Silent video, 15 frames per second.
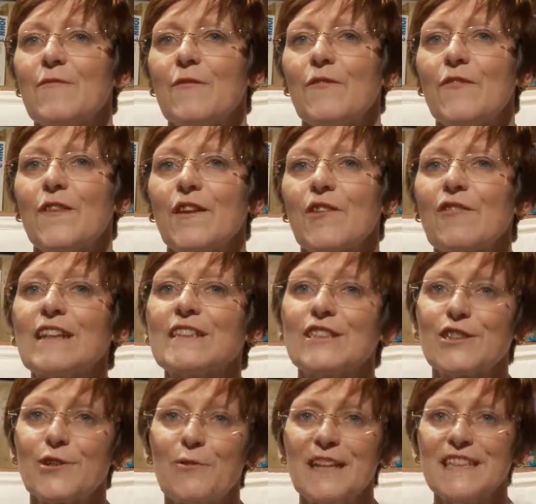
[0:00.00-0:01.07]
the
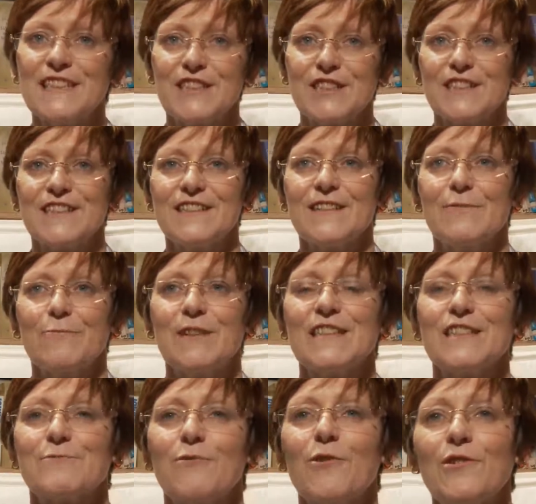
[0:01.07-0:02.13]
crunch question,
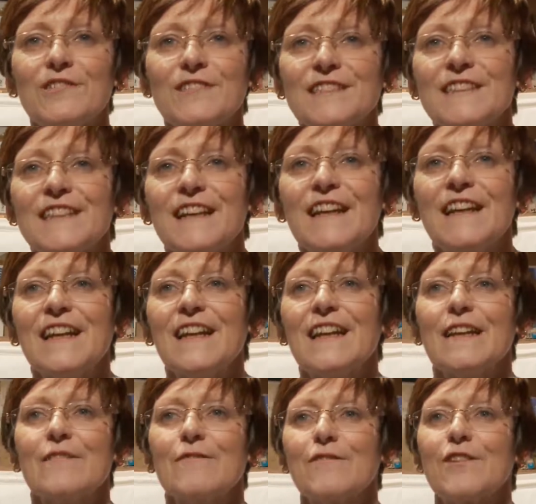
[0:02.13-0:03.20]
which was,
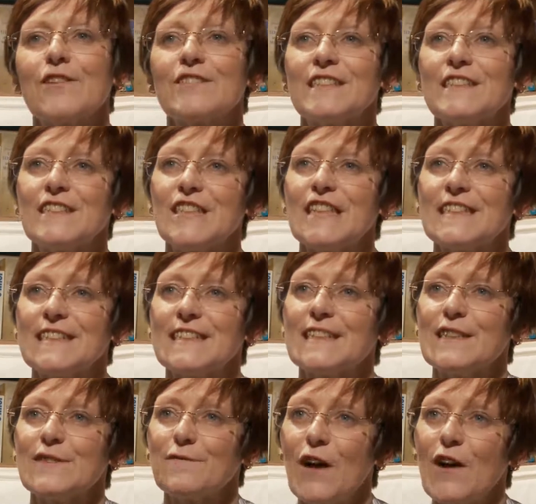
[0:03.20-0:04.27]
if God is
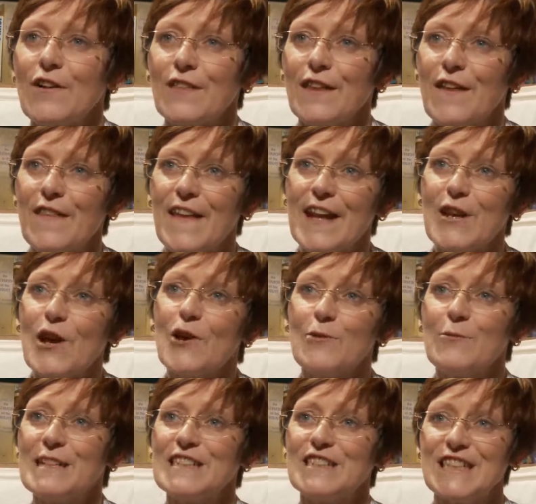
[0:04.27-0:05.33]
Jesus' father, then
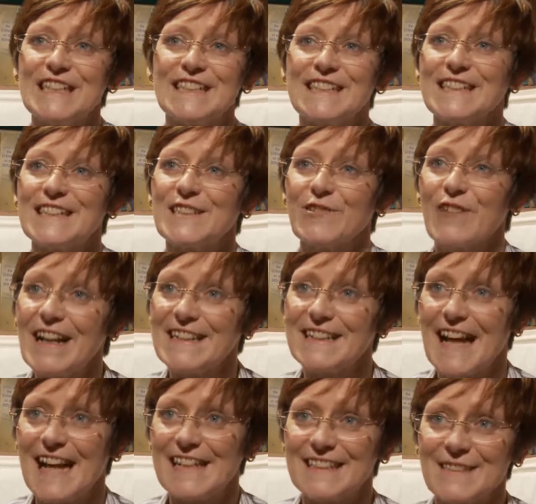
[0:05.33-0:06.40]
who is Jesus'
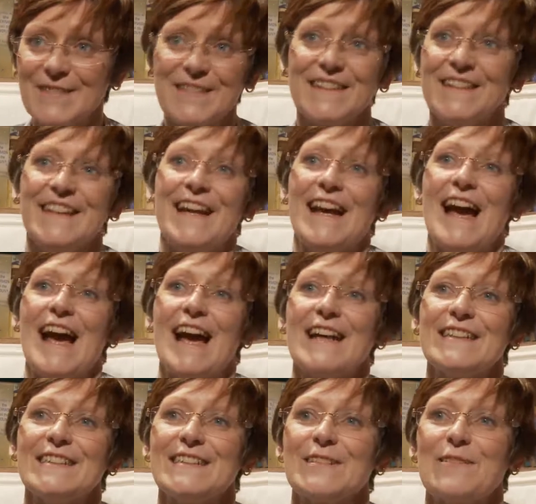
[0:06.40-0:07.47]
granddad?
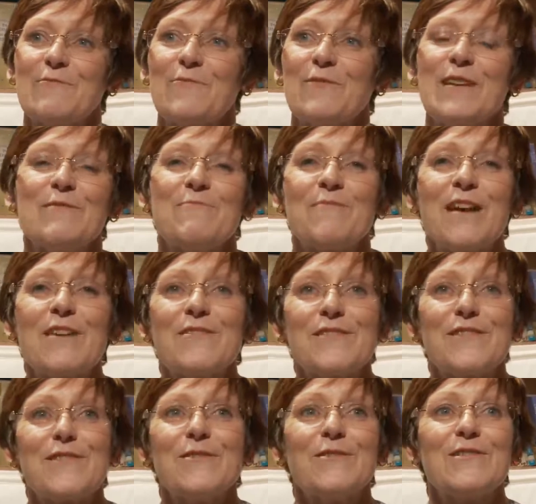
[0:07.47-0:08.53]
And we both
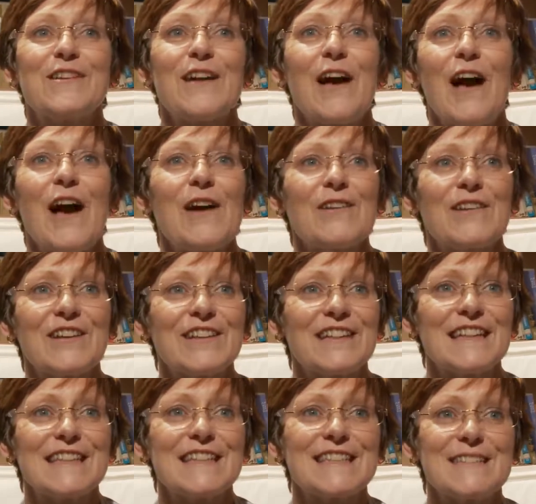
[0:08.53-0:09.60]
thought, oh
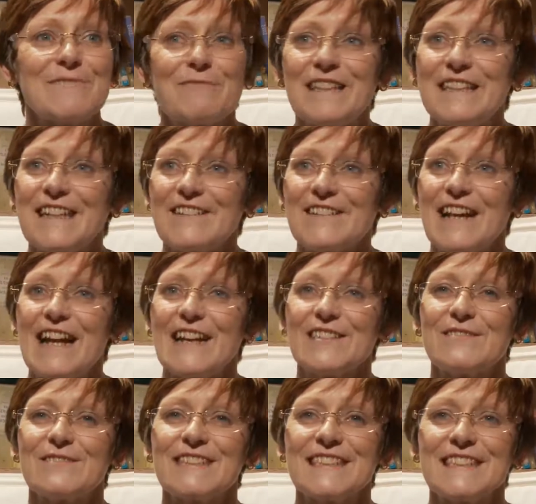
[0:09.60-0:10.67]
goodness, we don't know how
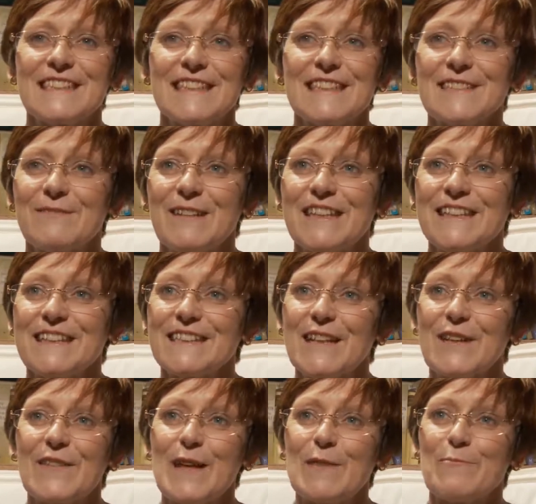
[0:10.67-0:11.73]
to answer this one,
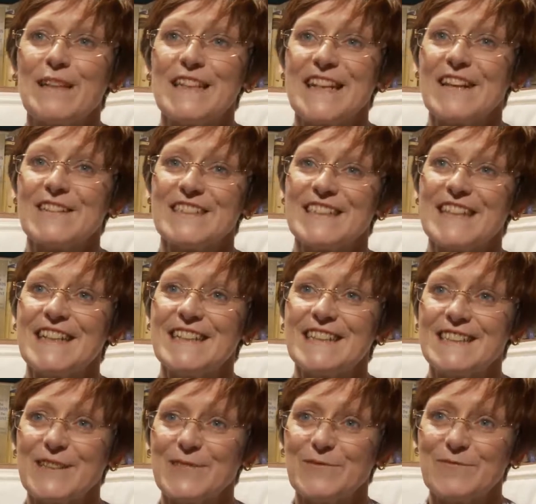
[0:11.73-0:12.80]
so they'd better go to Sunday
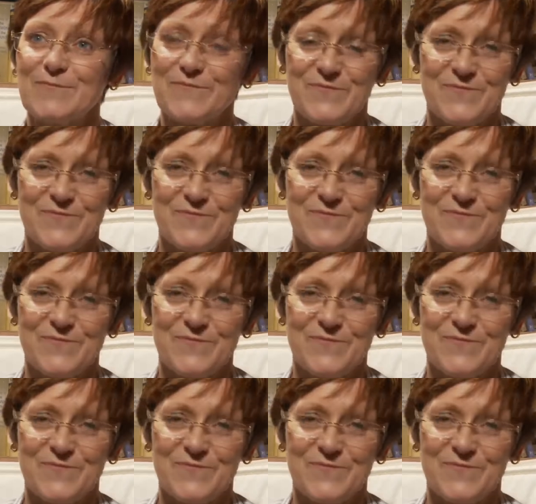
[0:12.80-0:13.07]
school.